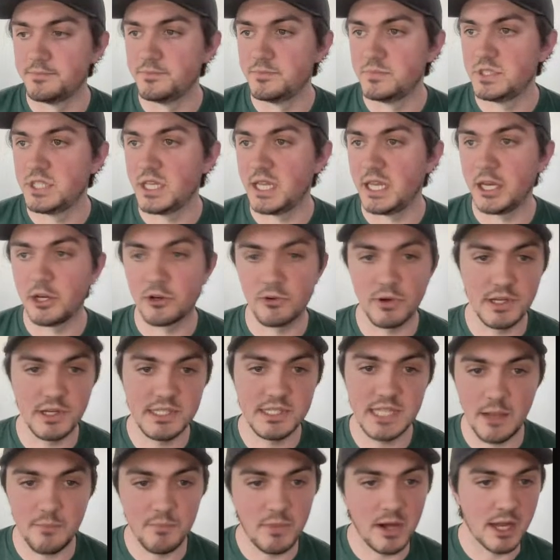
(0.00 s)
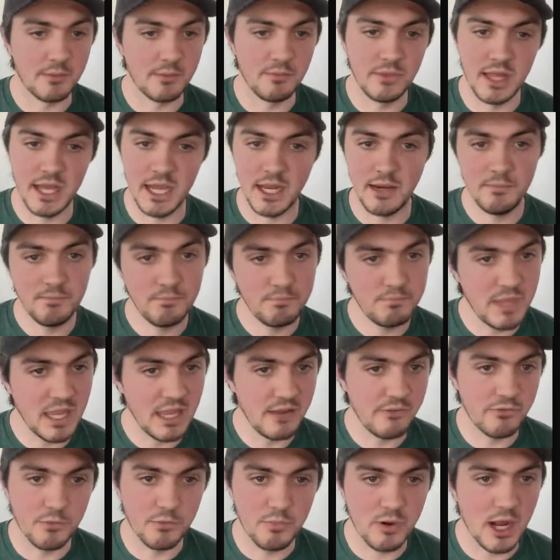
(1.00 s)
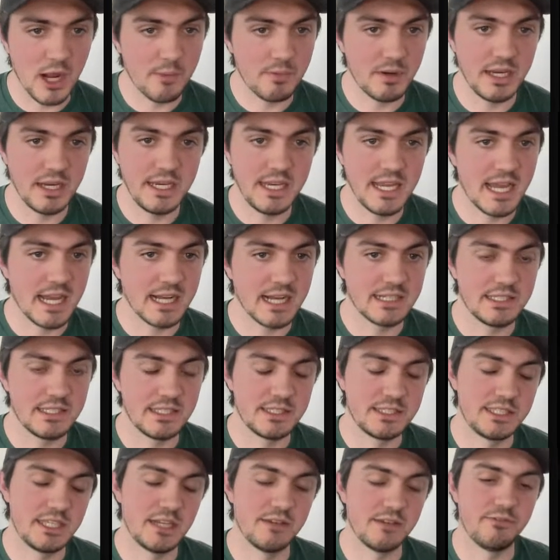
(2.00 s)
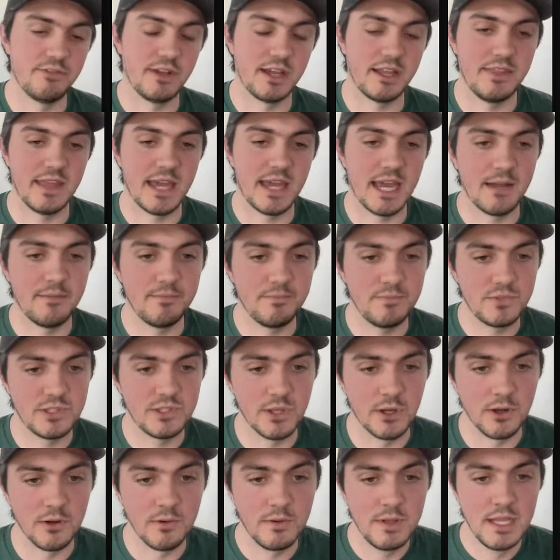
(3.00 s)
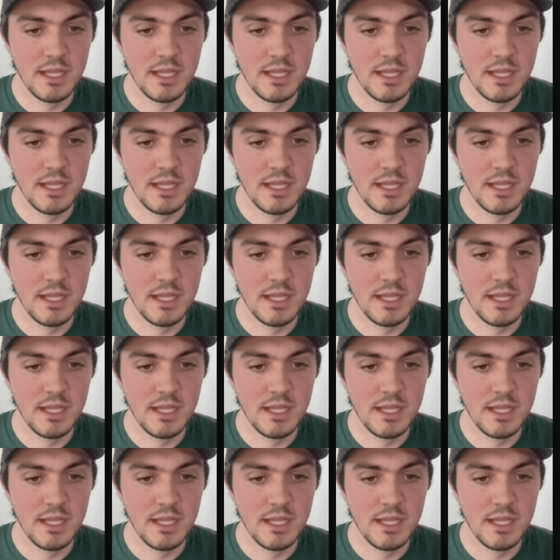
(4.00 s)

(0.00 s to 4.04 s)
increase that bottom line, pay for property taxes, stuff like that. So